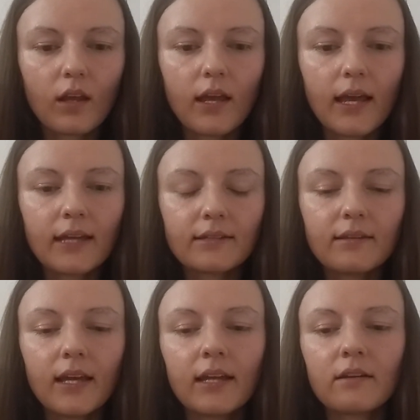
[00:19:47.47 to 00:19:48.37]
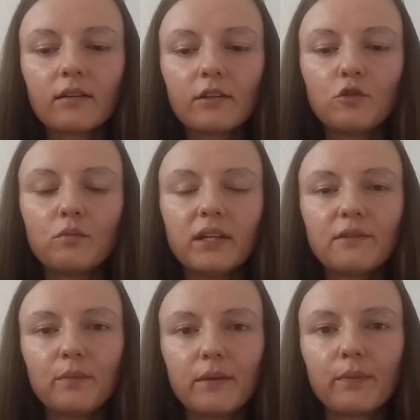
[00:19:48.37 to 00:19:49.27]
And then you
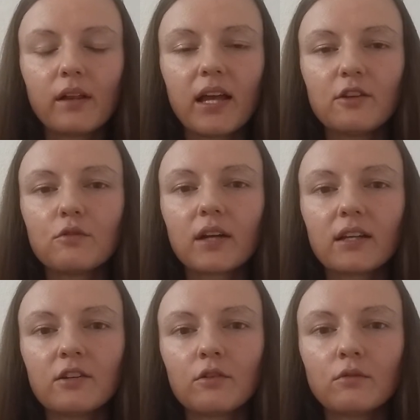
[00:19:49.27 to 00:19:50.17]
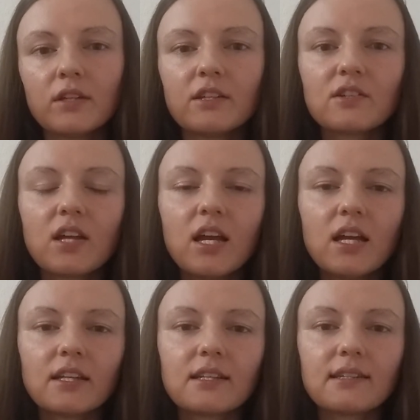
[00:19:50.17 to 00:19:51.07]
meet people and you kind of notice
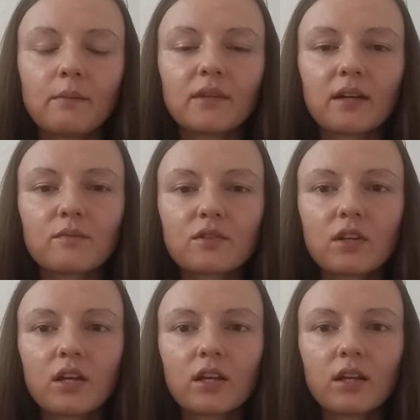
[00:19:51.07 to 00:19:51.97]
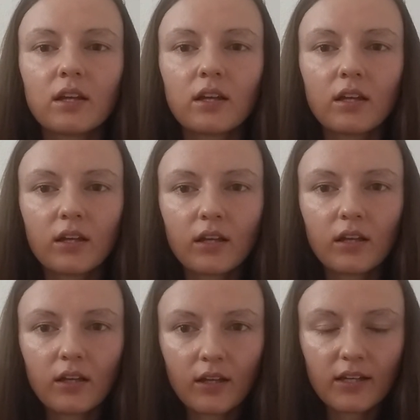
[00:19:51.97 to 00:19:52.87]
that sometimes
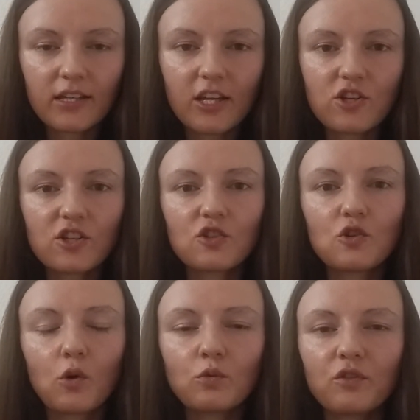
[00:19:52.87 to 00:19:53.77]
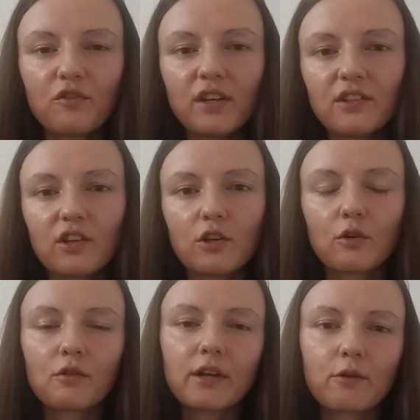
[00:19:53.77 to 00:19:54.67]
they just don't fit
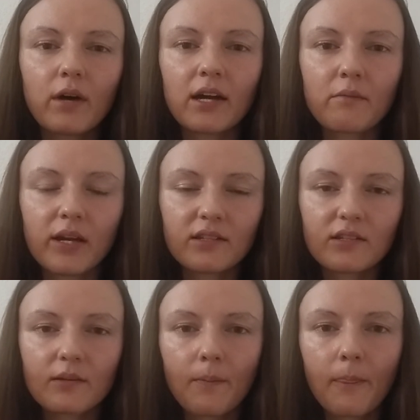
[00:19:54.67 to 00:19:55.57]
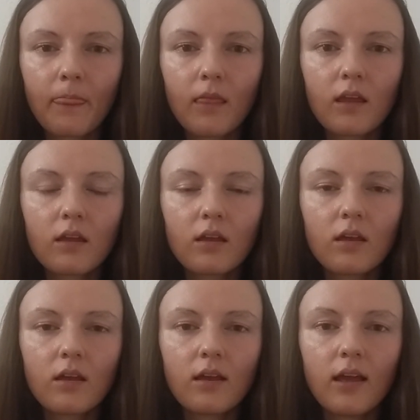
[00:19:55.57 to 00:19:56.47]
your requirements.
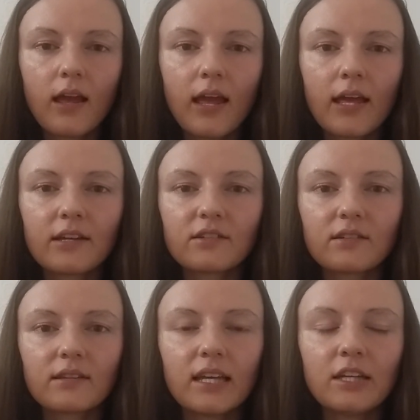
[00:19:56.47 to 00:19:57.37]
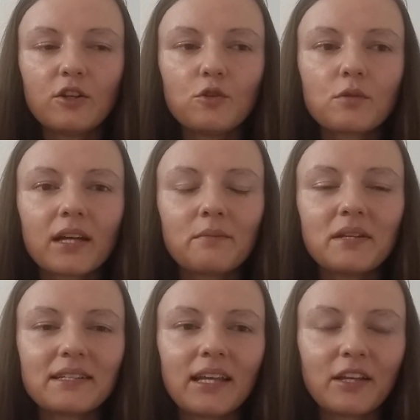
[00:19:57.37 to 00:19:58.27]
And then you can
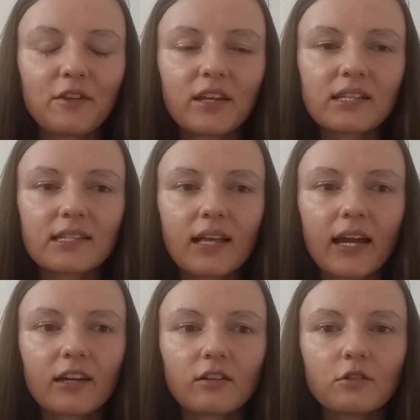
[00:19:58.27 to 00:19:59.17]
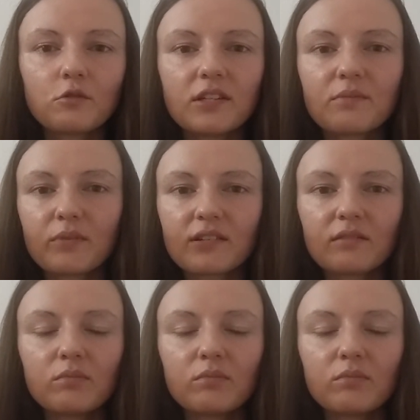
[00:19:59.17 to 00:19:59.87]
be saying things like, oh, this person